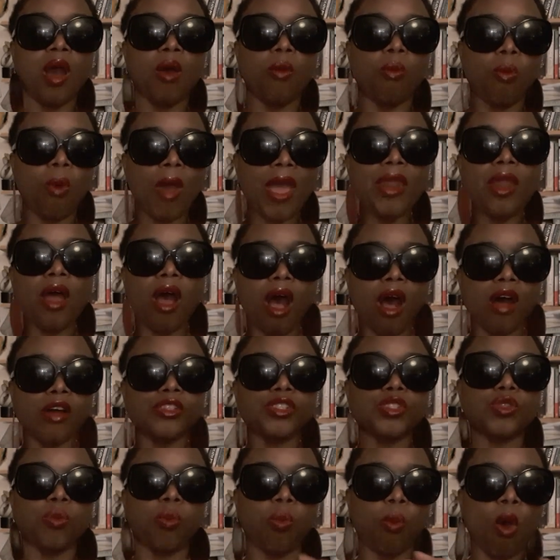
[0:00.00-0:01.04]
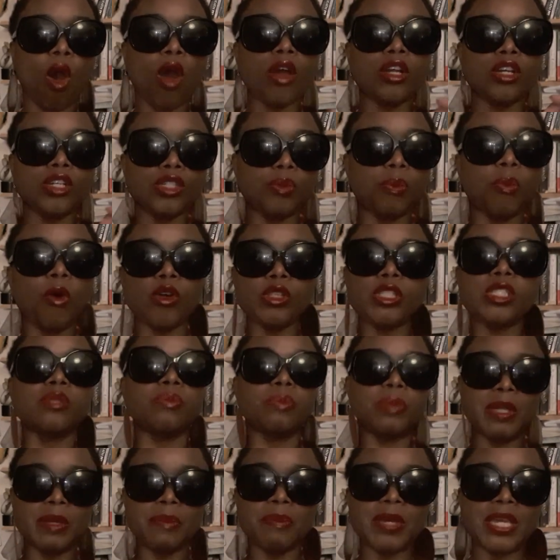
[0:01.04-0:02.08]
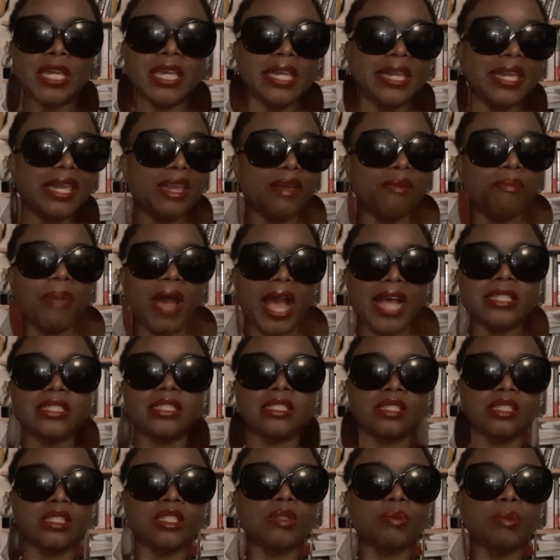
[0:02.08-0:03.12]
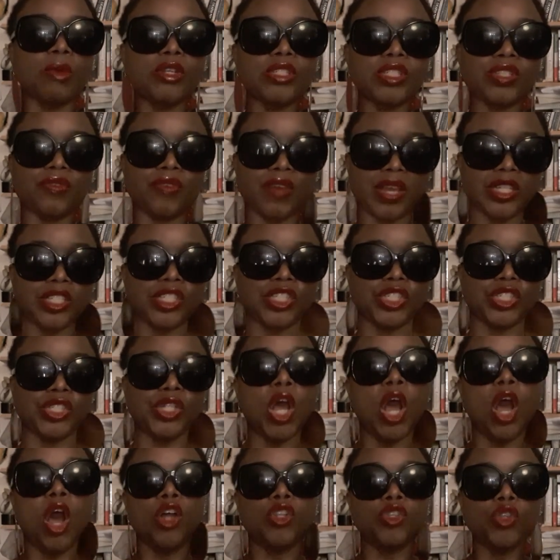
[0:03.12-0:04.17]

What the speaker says: when asked what could possibly be Ian Patterson's motivation,